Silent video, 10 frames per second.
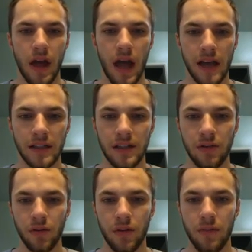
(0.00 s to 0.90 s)
has to
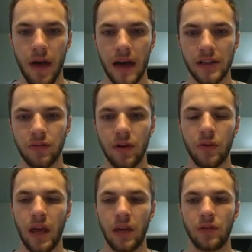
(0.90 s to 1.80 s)
equal the mass of
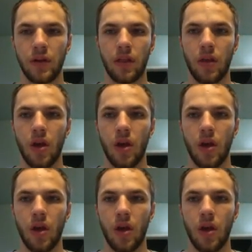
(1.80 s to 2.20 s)
what we end with.